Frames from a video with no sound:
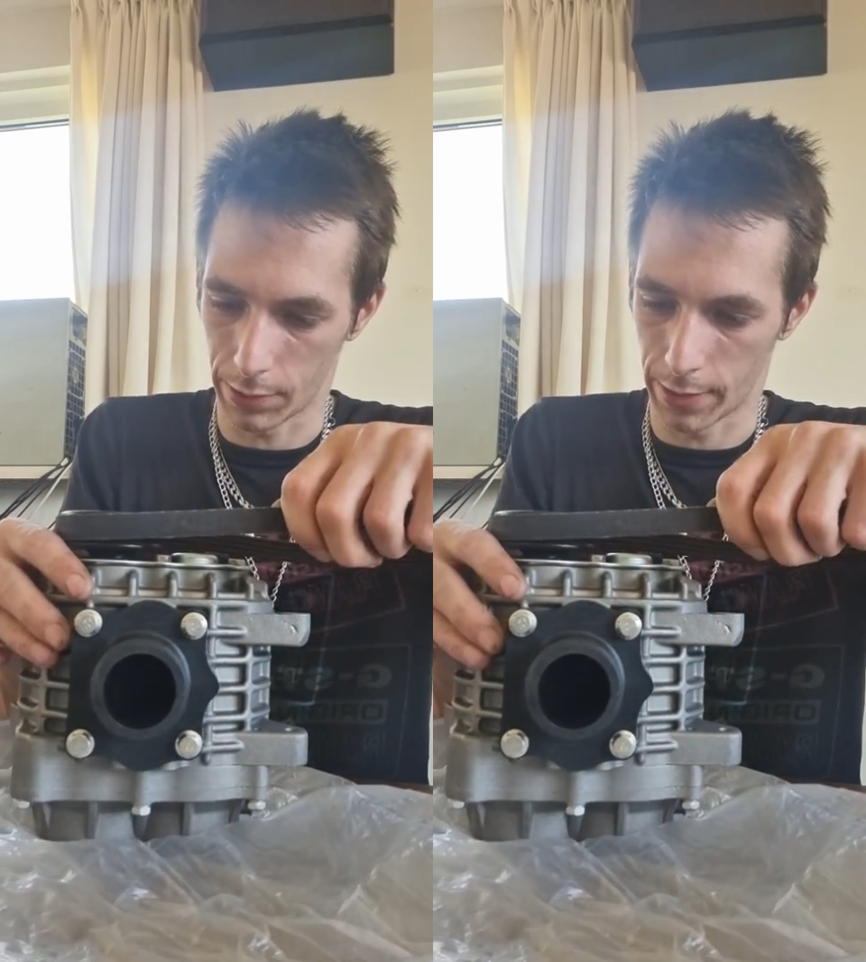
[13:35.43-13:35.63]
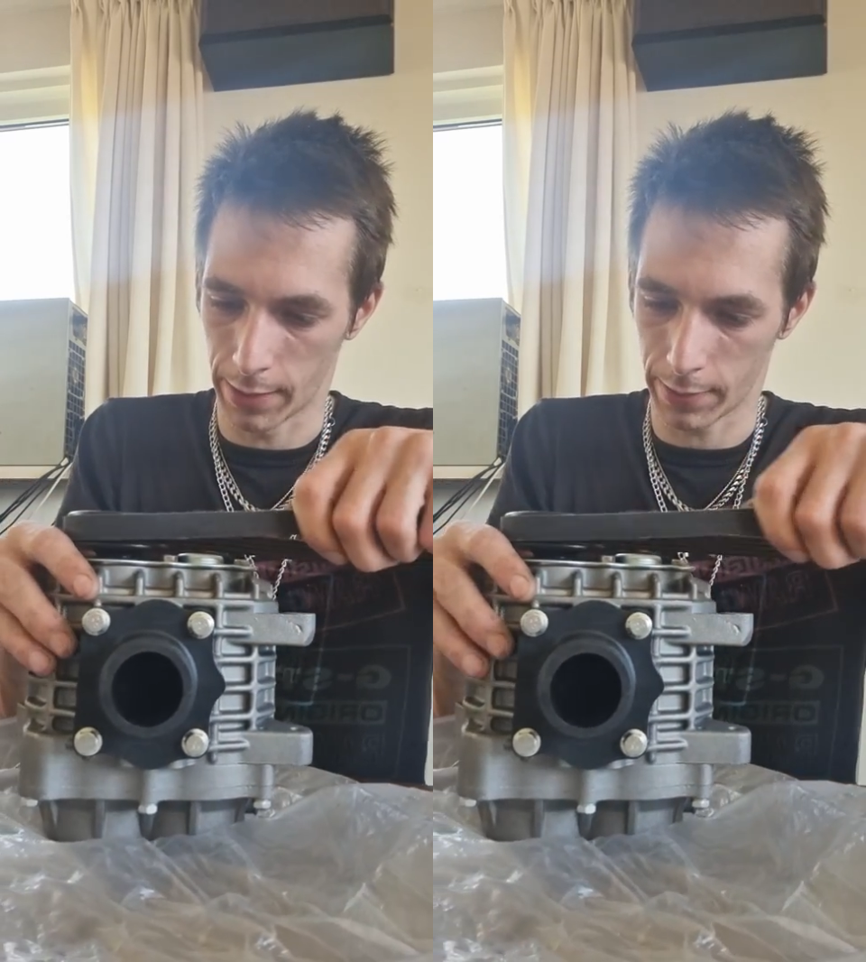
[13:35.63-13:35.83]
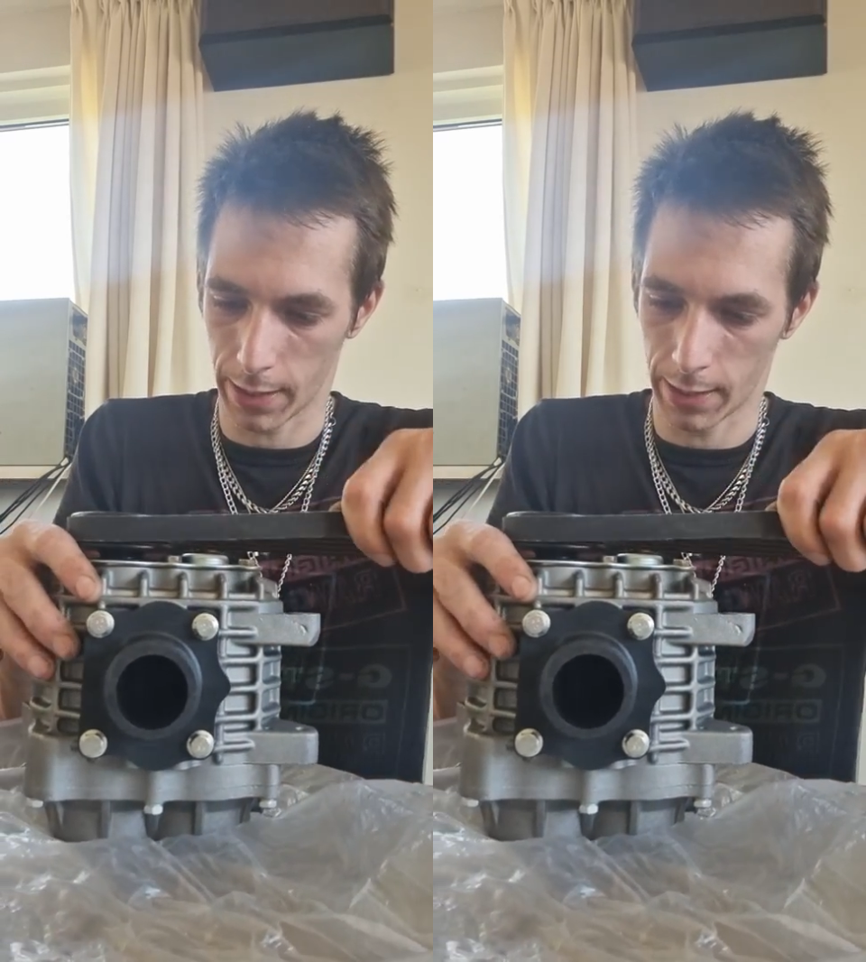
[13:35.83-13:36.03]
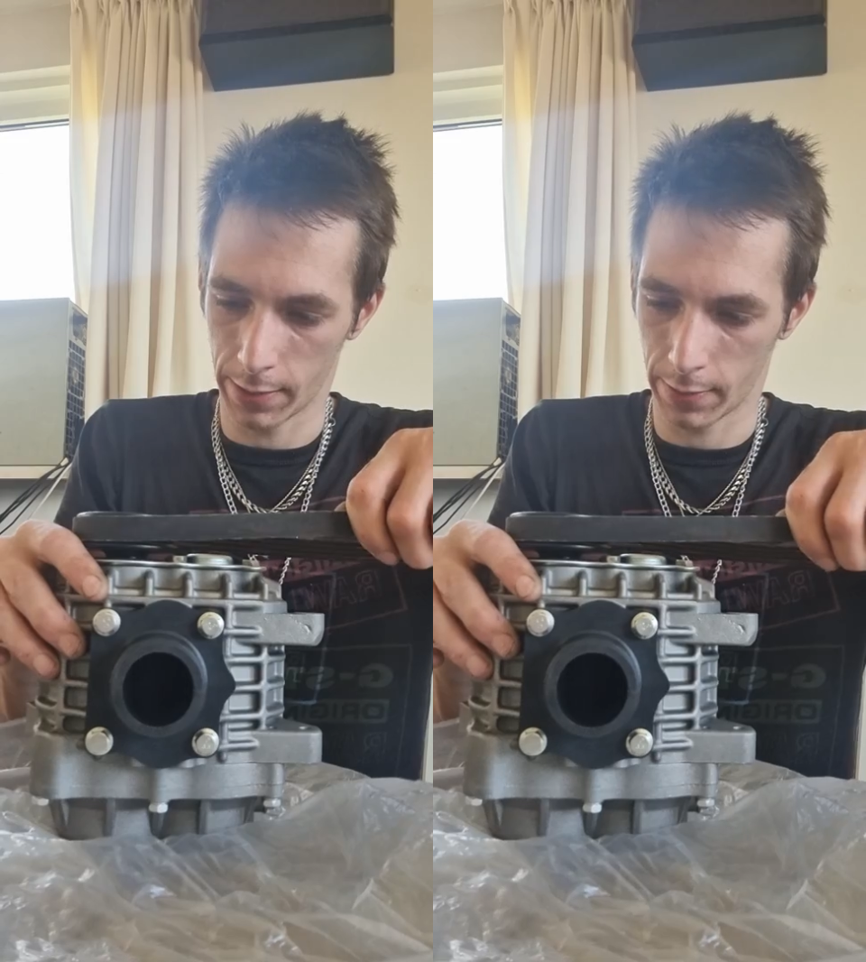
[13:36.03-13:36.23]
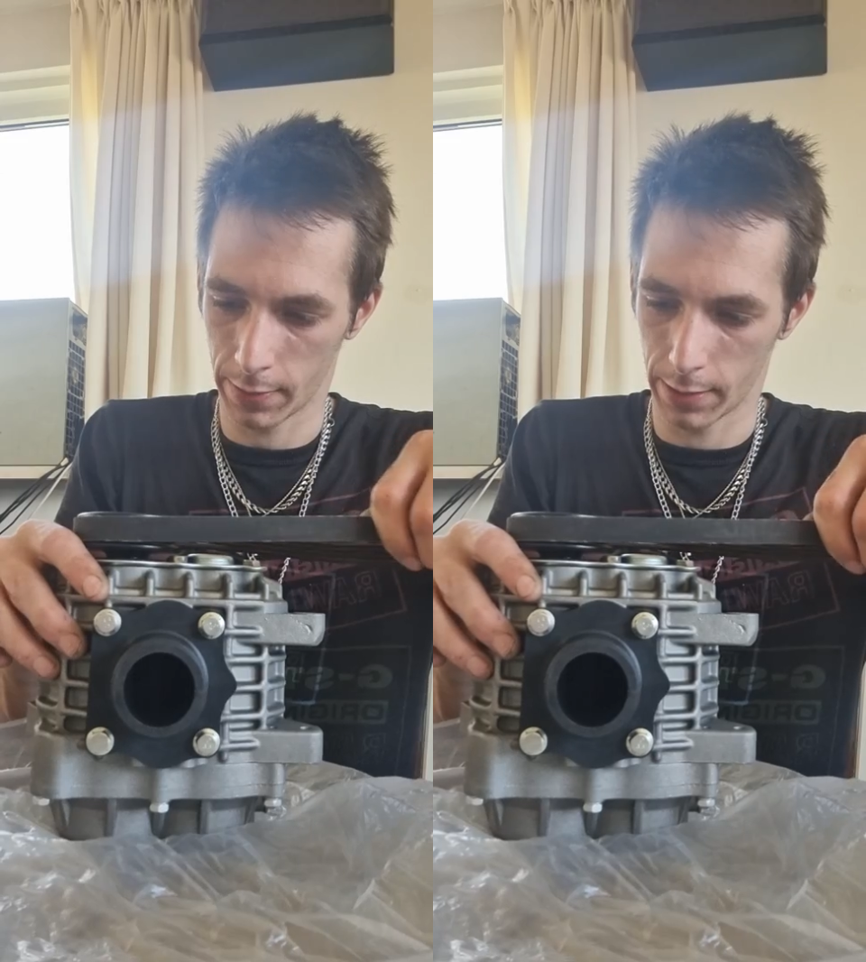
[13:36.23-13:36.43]
dent
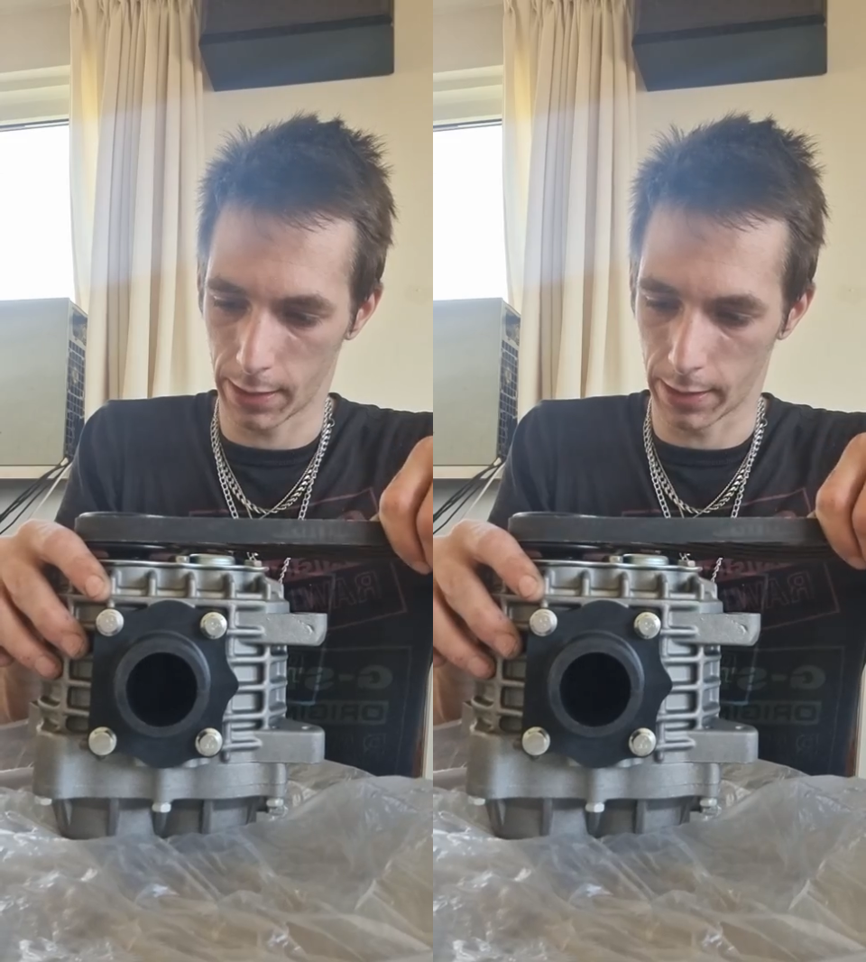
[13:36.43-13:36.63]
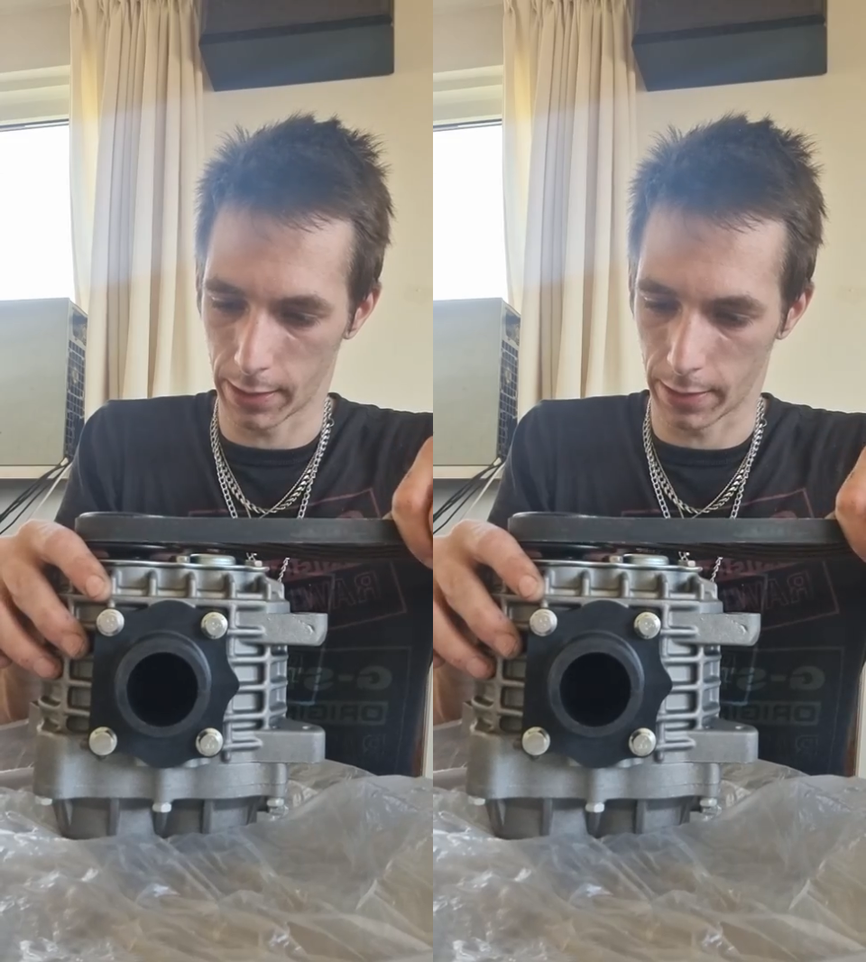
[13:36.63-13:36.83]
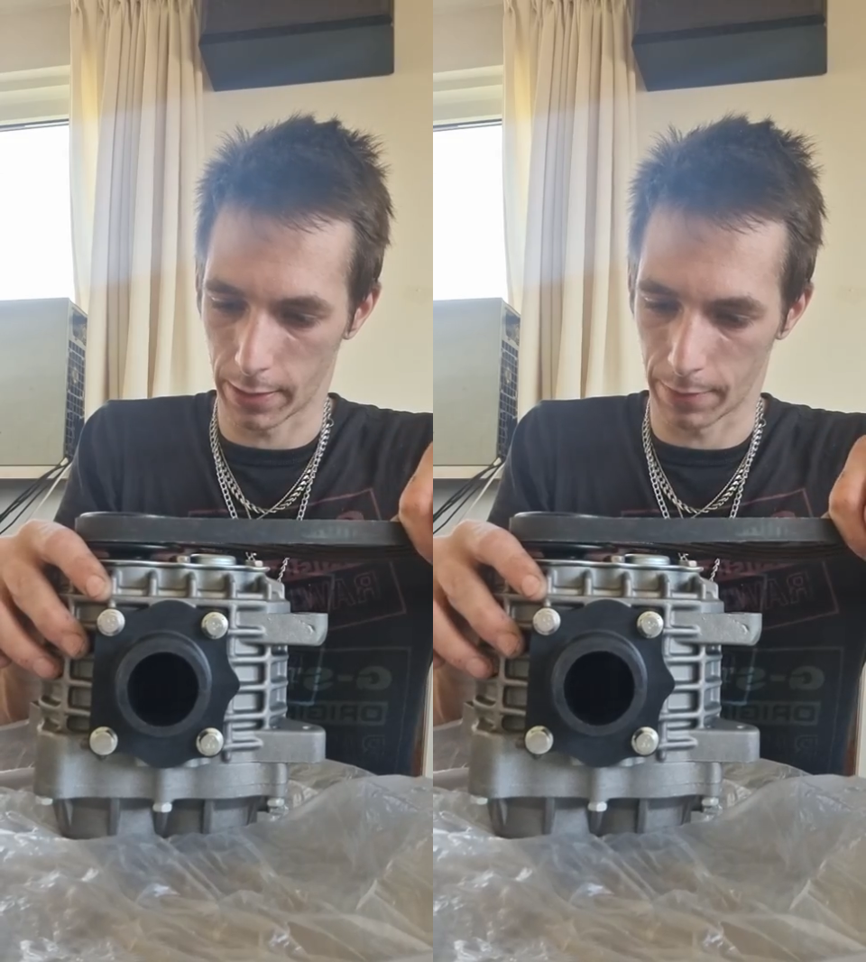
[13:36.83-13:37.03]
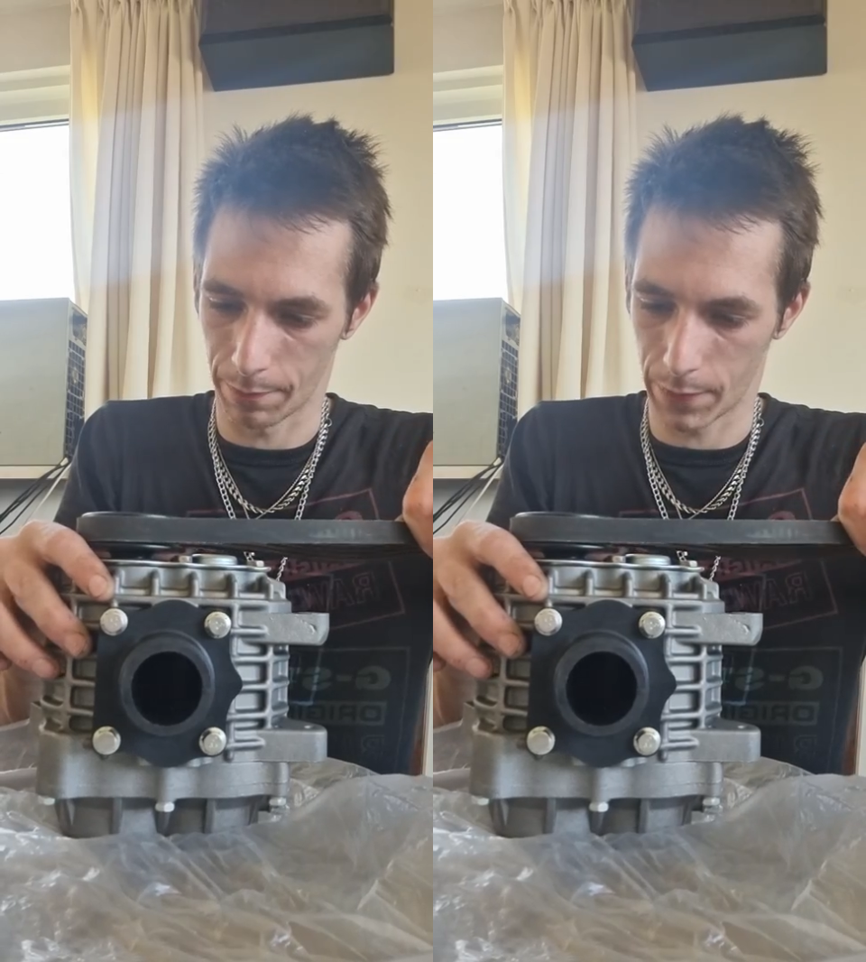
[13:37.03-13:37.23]
in the